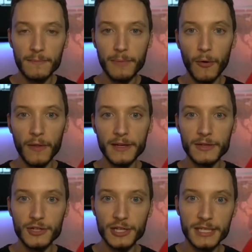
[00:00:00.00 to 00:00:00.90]

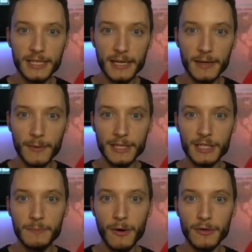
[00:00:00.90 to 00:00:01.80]
Poland just was
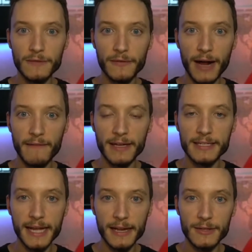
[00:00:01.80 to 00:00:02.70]
exposed for having a
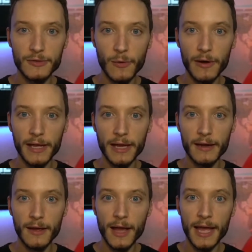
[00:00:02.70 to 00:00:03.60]
state historian.